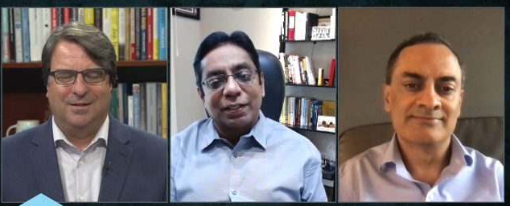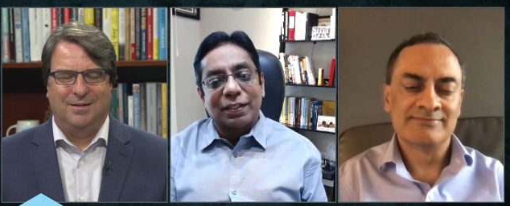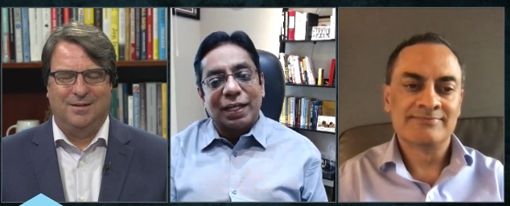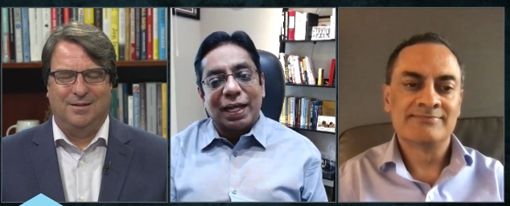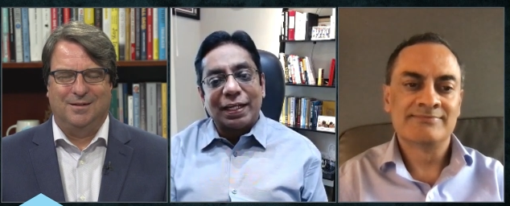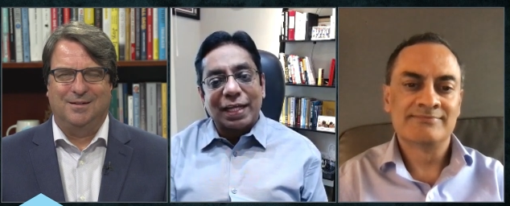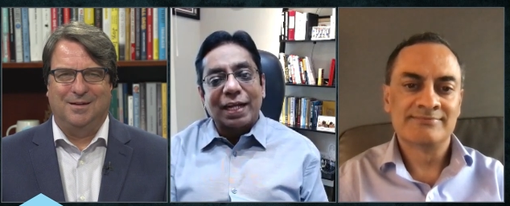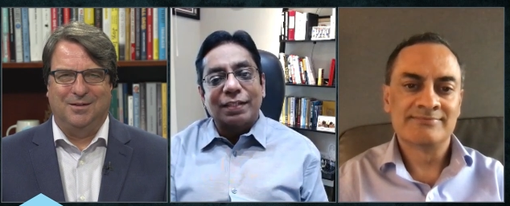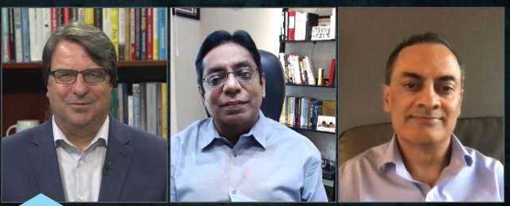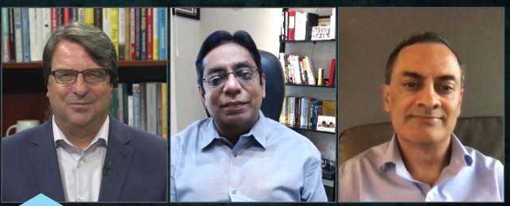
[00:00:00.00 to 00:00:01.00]
Speaker 1: And that's
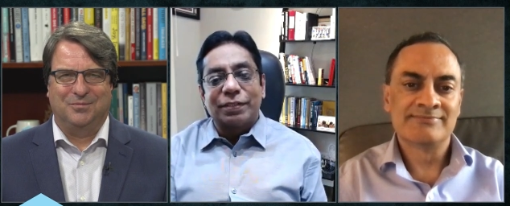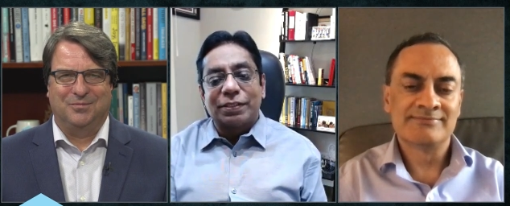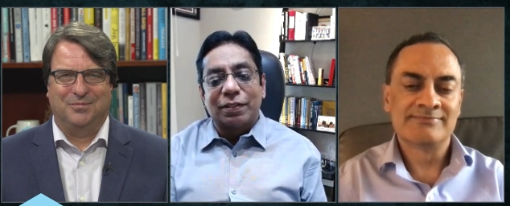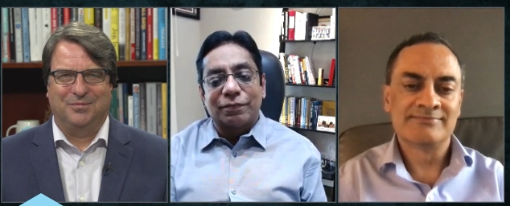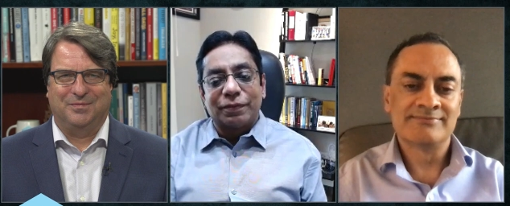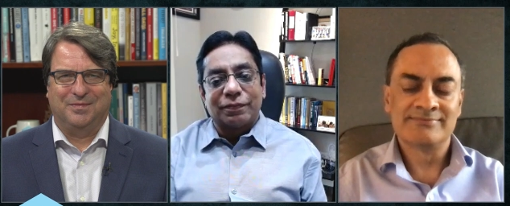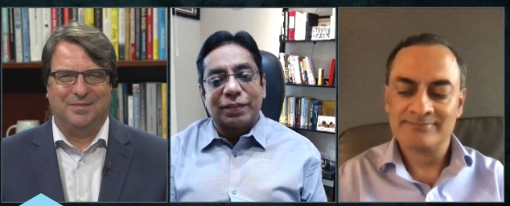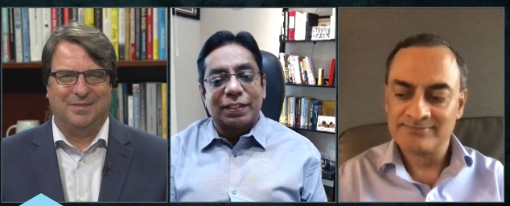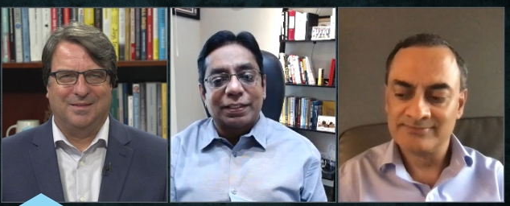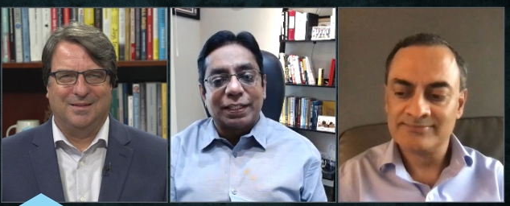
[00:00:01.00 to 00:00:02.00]
the vision of where we are
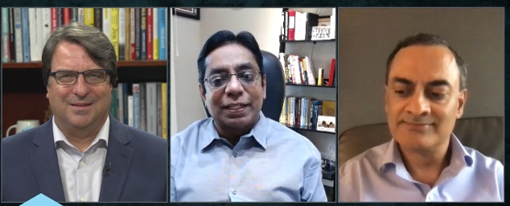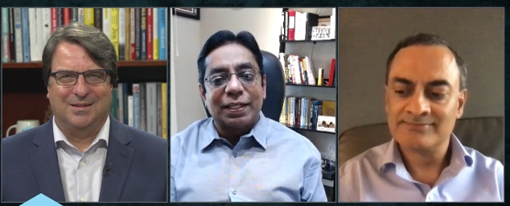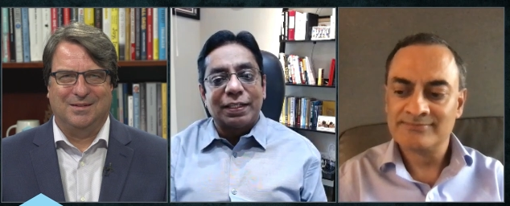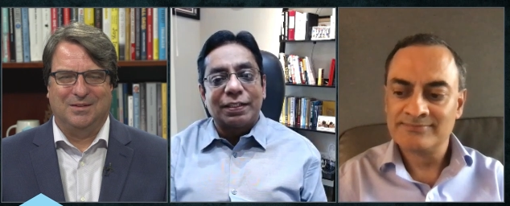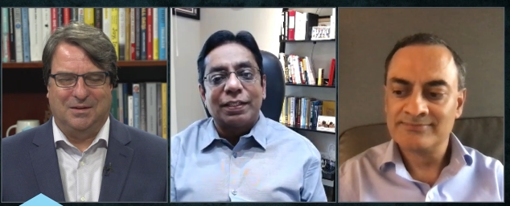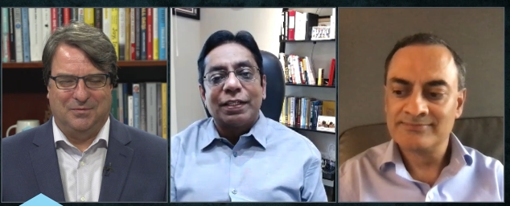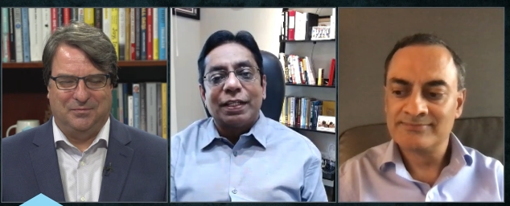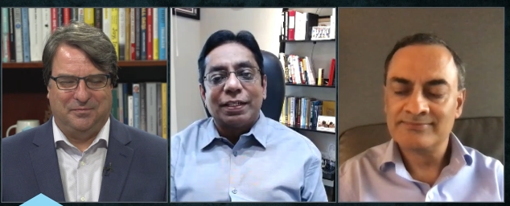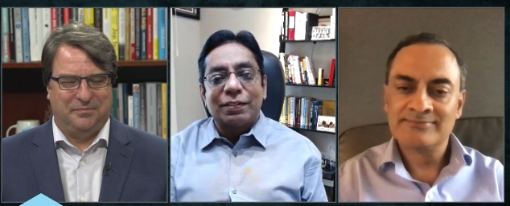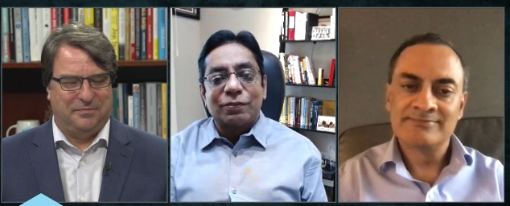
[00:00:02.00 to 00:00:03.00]
taking it. It is
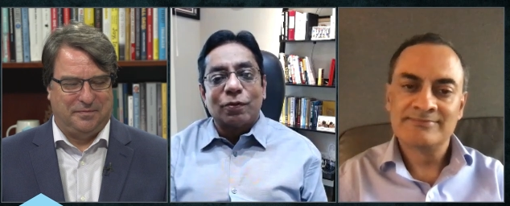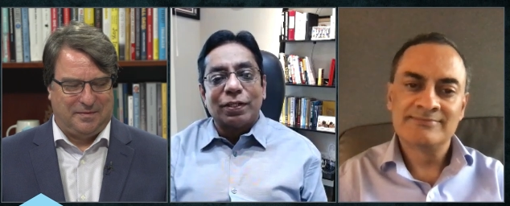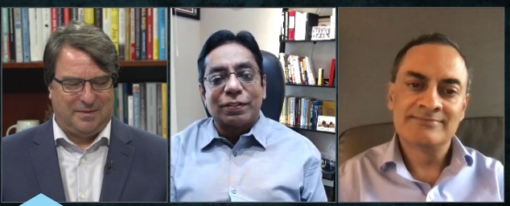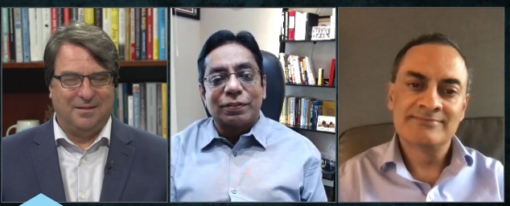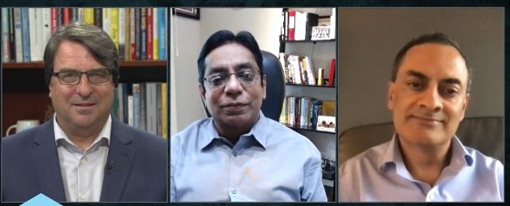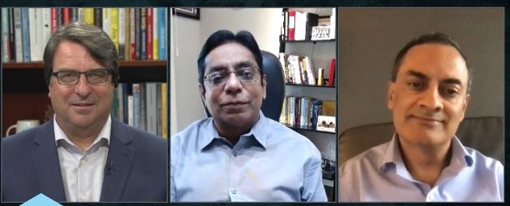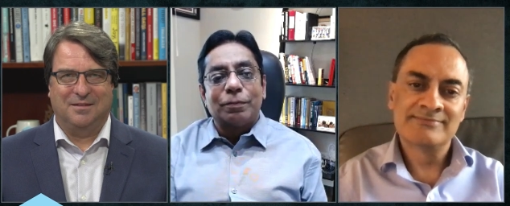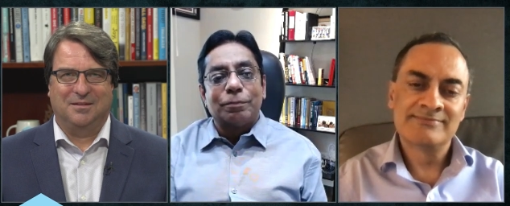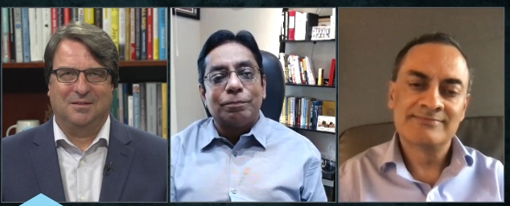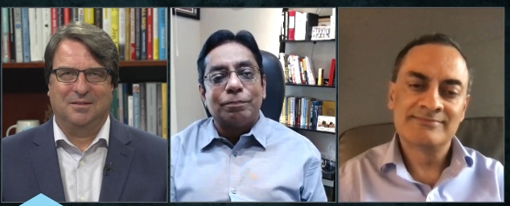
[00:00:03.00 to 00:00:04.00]
going to
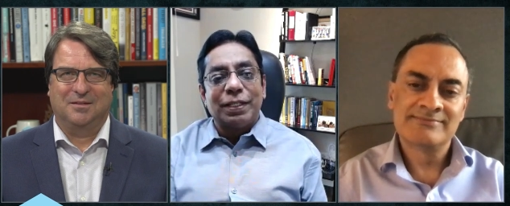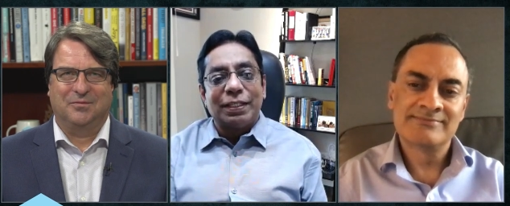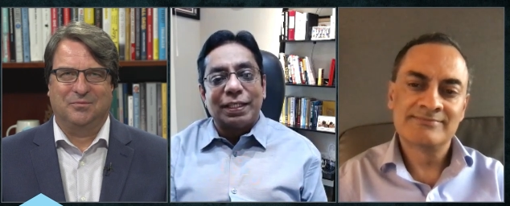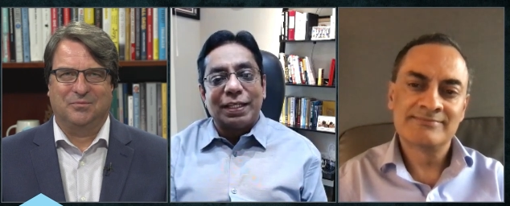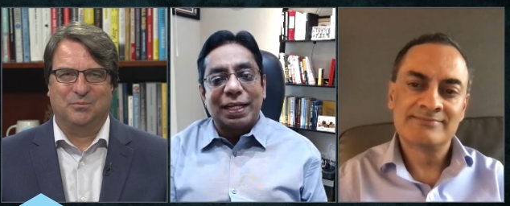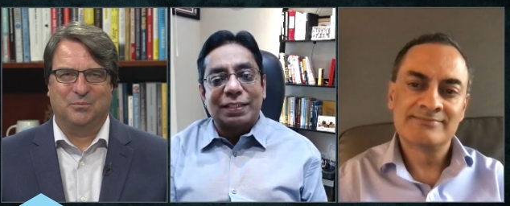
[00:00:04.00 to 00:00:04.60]
be the next